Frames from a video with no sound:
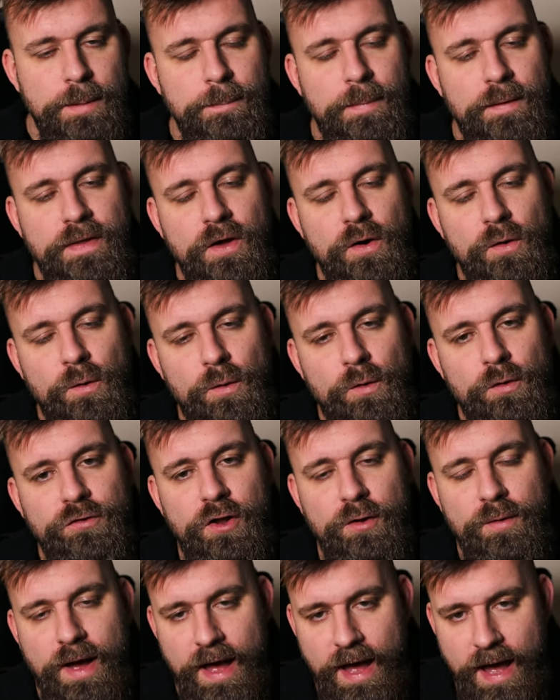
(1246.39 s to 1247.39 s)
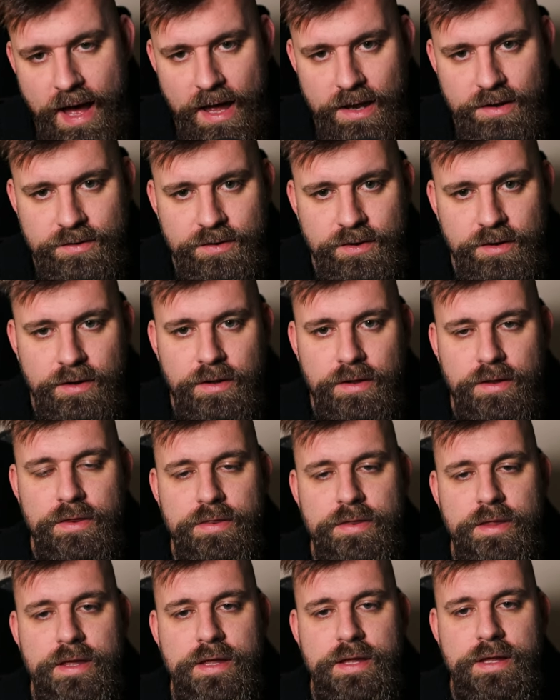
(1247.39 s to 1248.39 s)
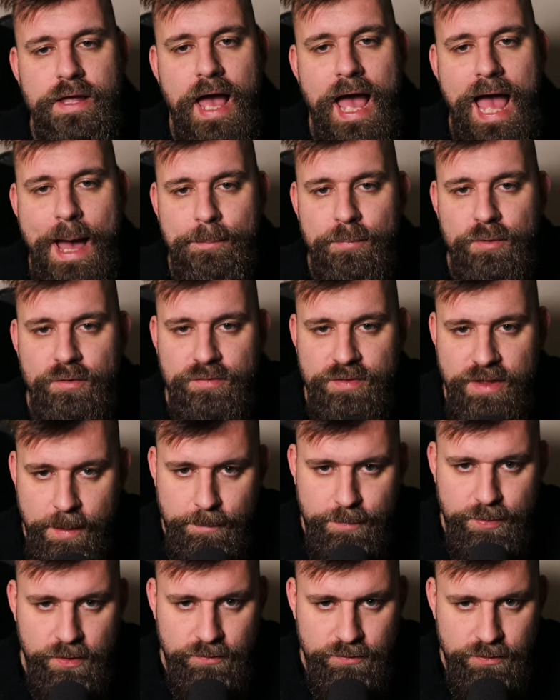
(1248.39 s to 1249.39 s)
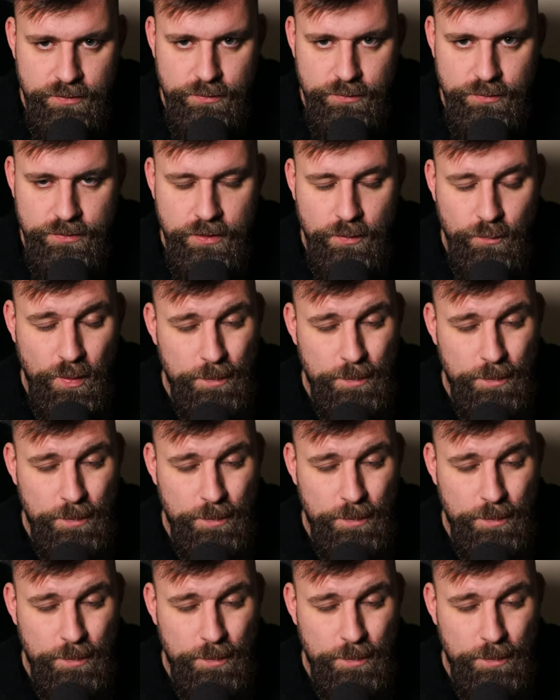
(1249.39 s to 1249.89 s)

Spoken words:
but they also had the Hammer of the Emperor rules.